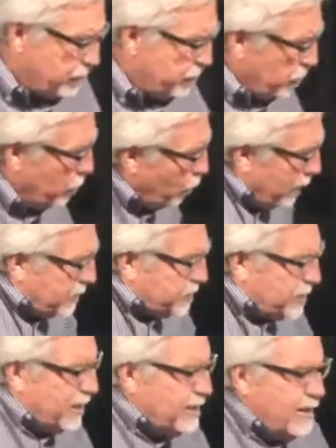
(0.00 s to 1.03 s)
do when it's
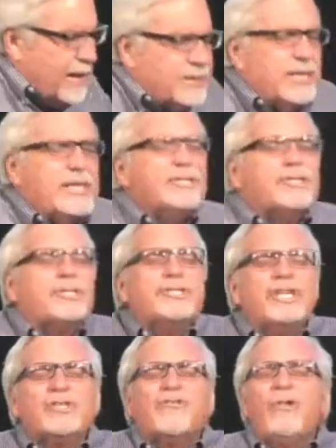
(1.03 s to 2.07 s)
connected is to
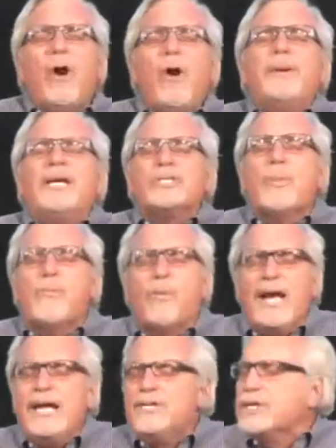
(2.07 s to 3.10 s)
just flow because a
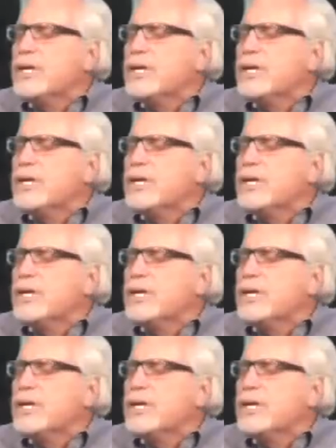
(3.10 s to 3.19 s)
branch,